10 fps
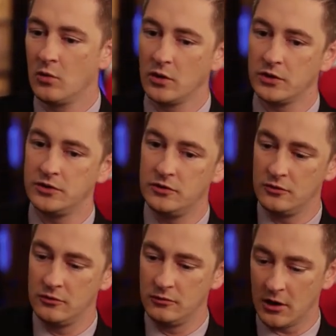where
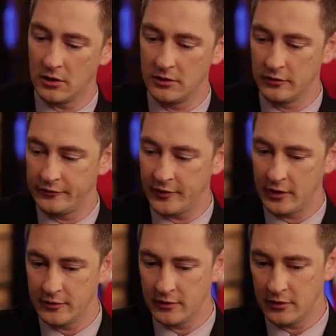you are a little
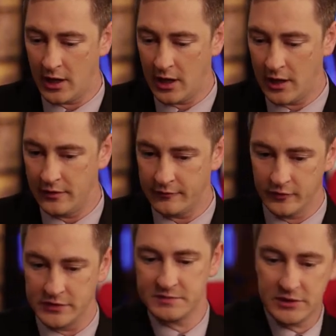farther on the
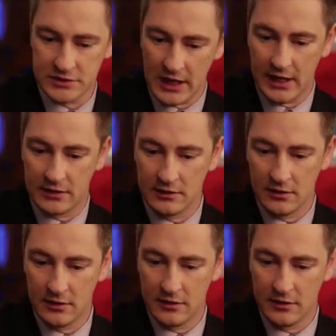free speech side